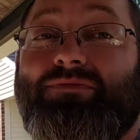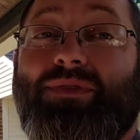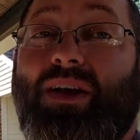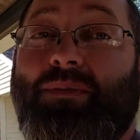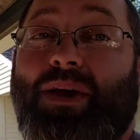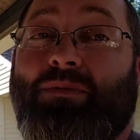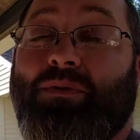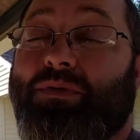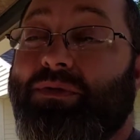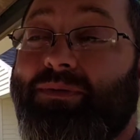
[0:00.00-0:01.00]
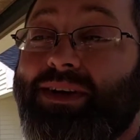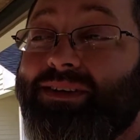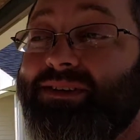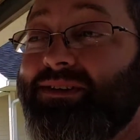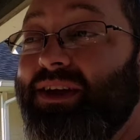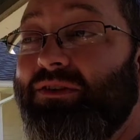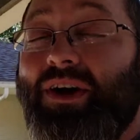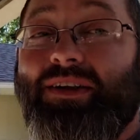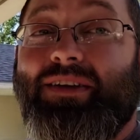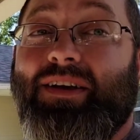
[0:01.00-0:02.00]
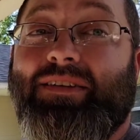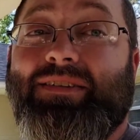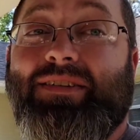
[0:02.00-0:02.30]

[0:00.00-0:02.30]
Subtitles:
I'm happy with them, man. They ride nice.